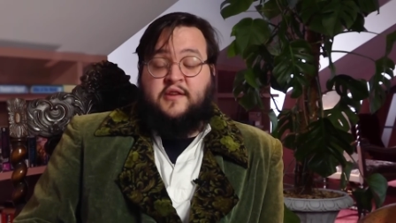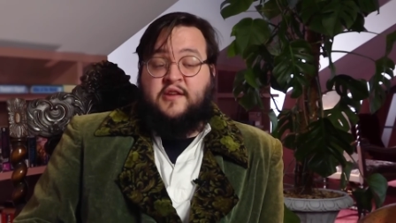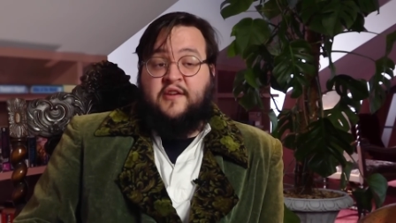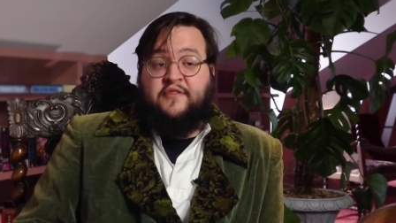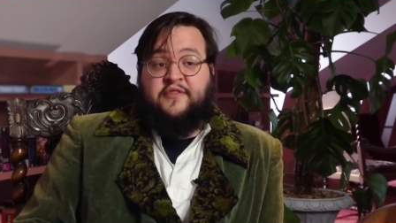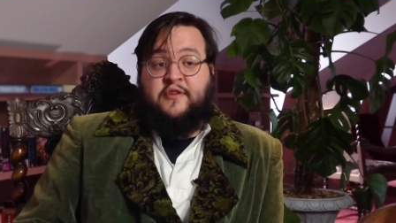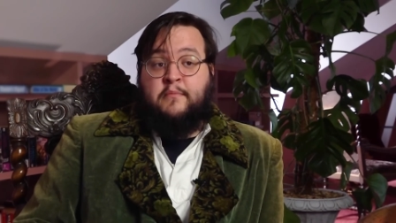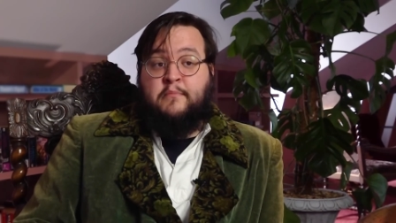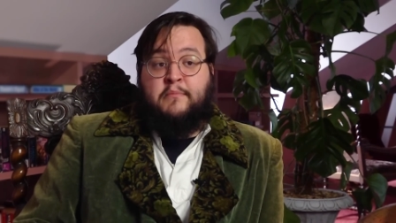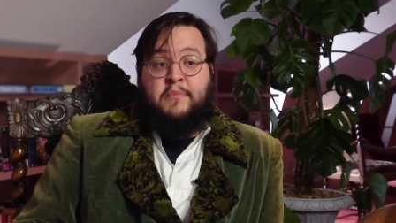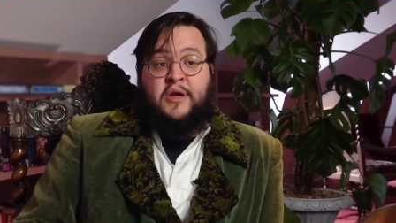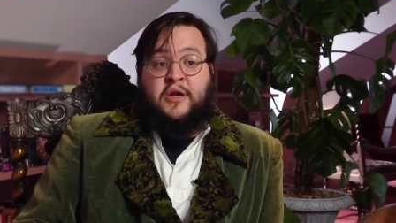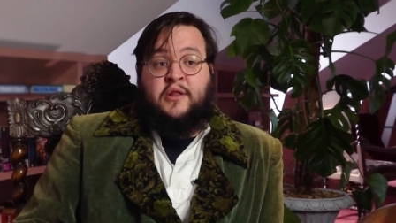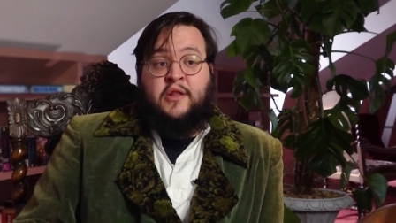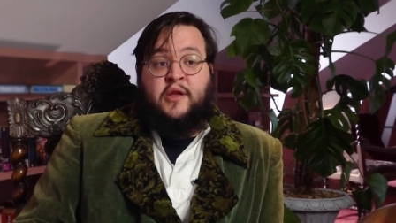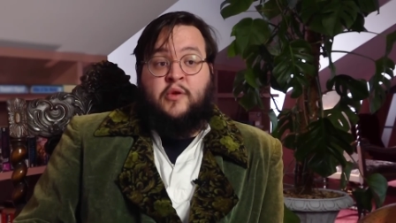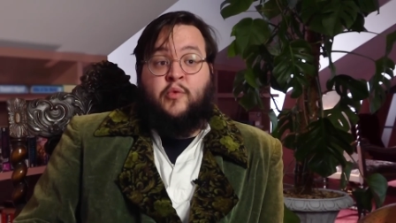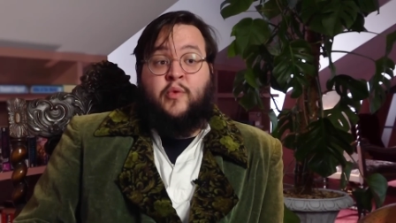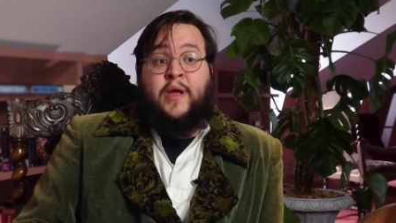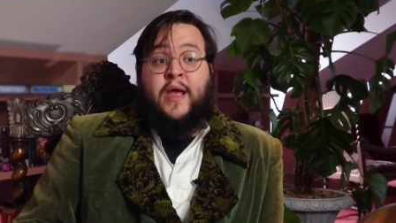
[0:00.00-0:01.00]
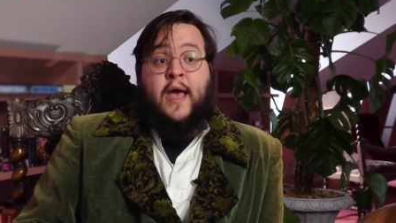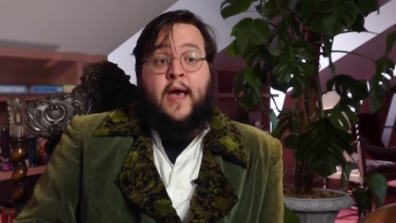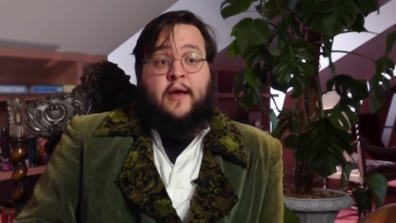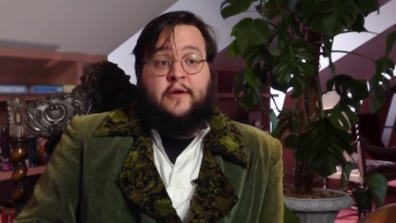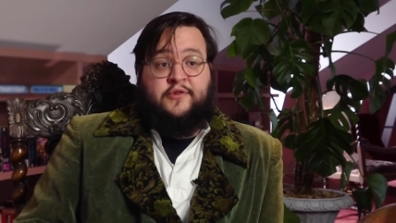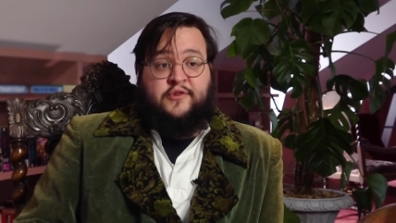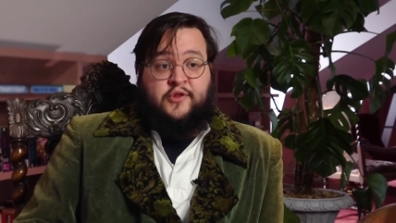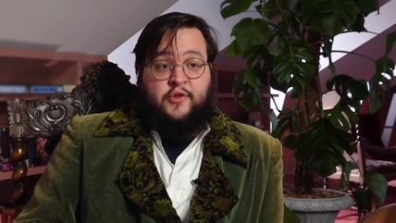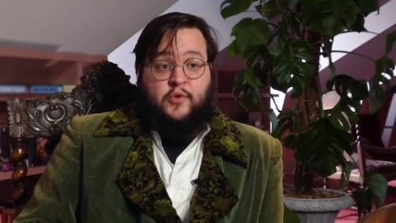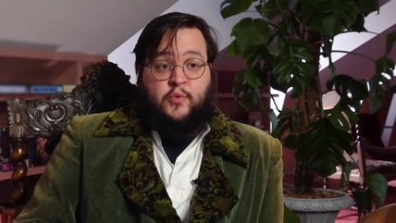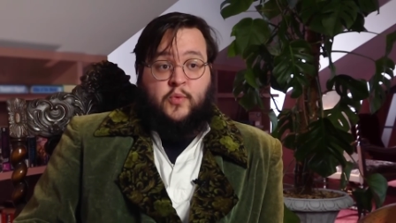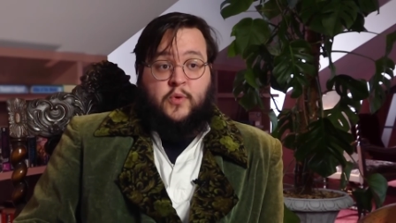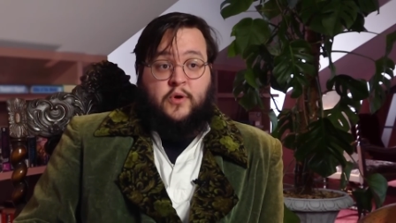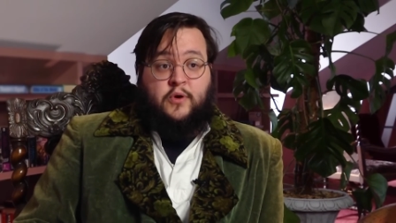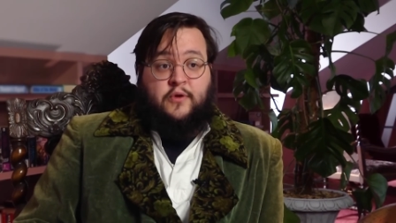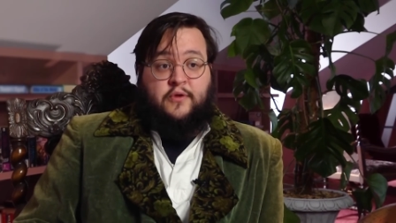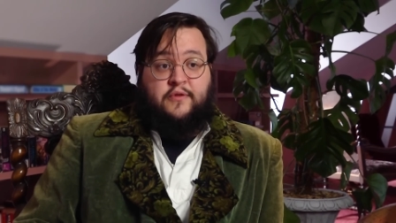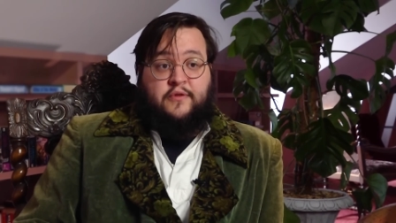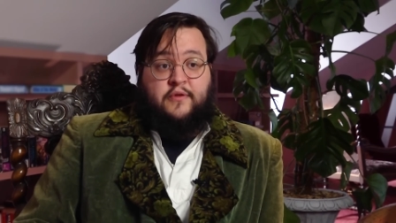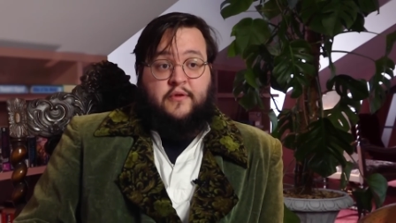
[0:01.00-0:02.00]
doesn't merely react to the world,
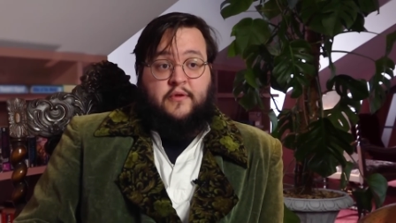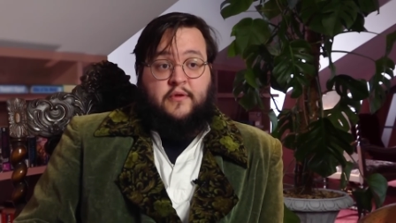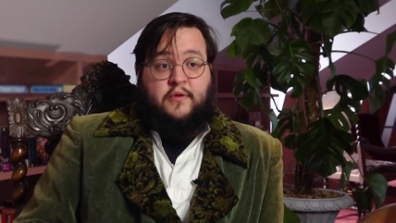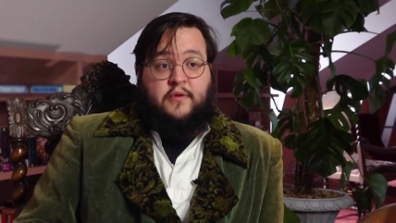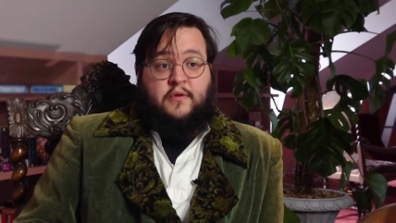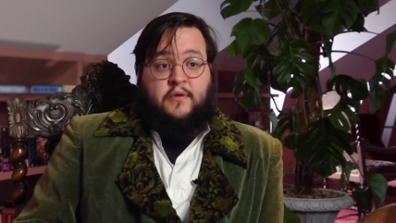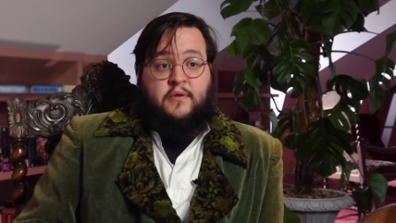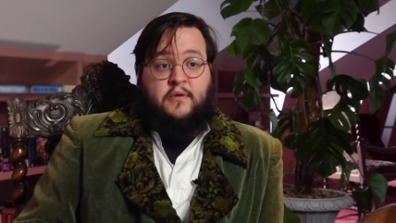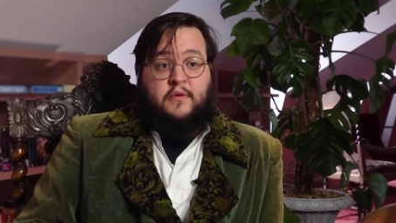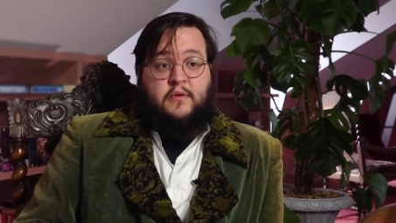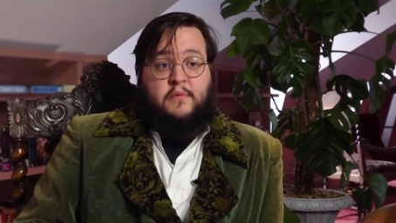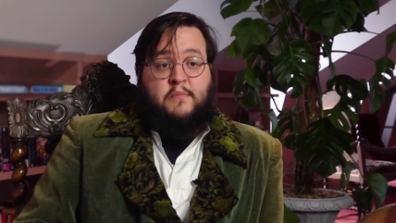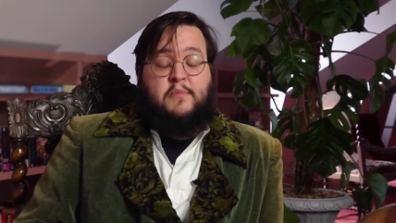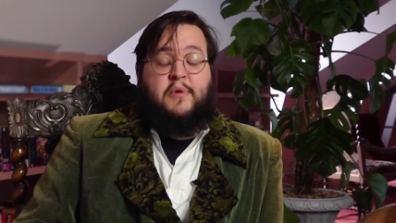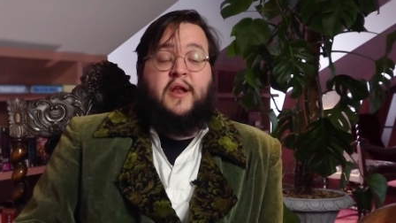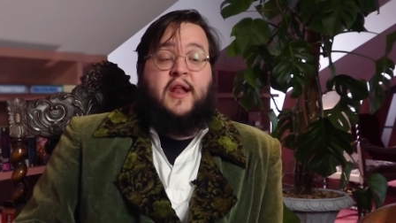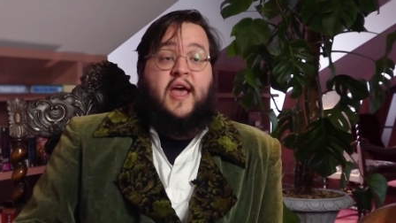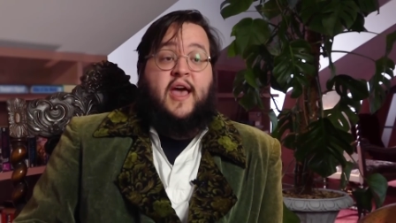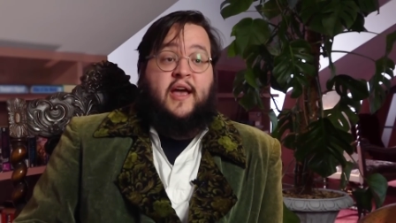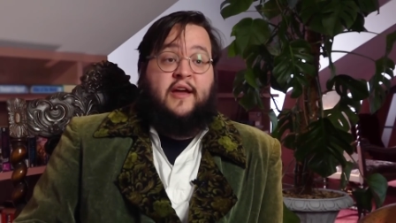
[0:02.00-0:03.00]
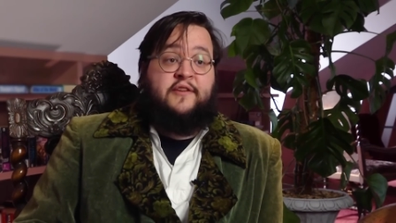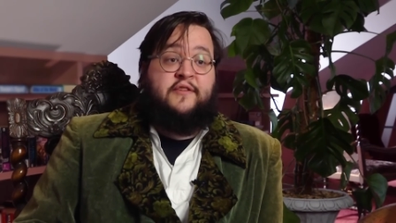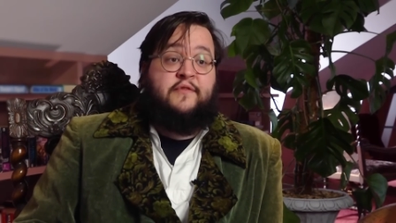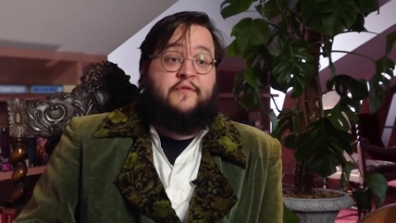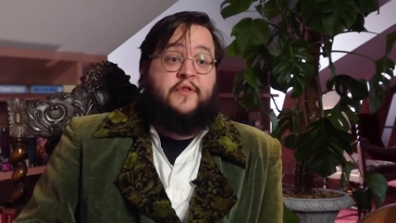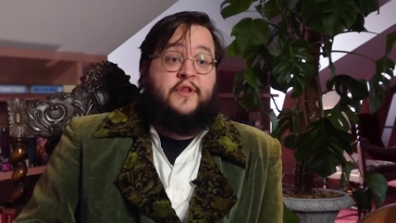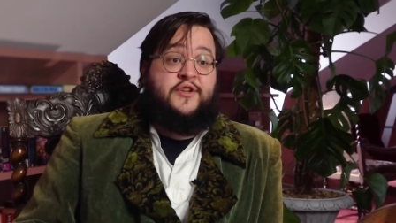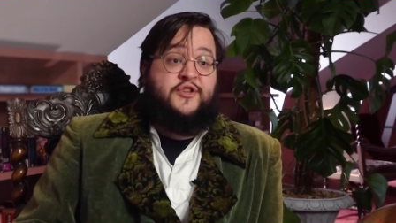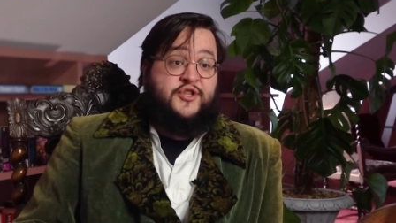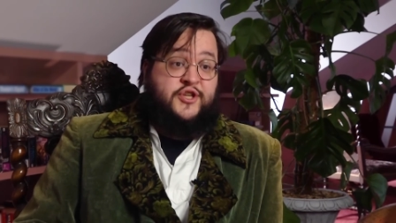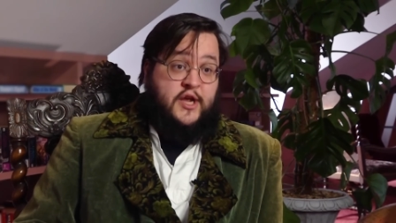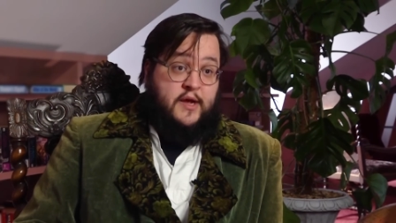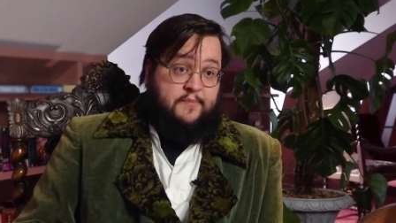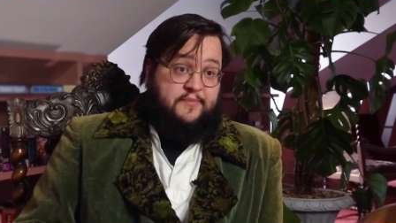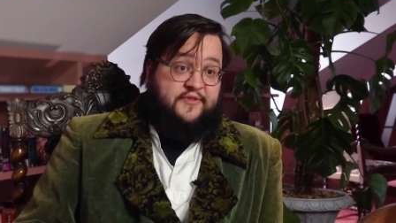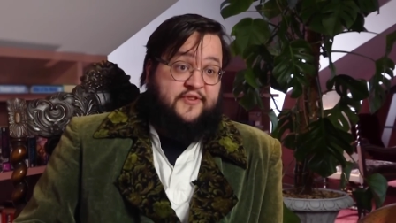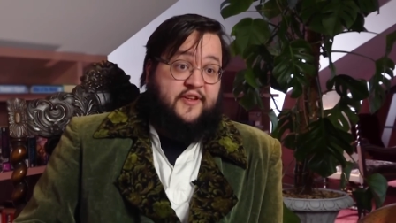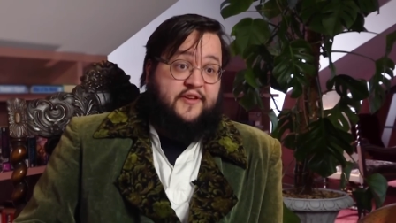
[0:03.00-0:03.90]
but actively shapes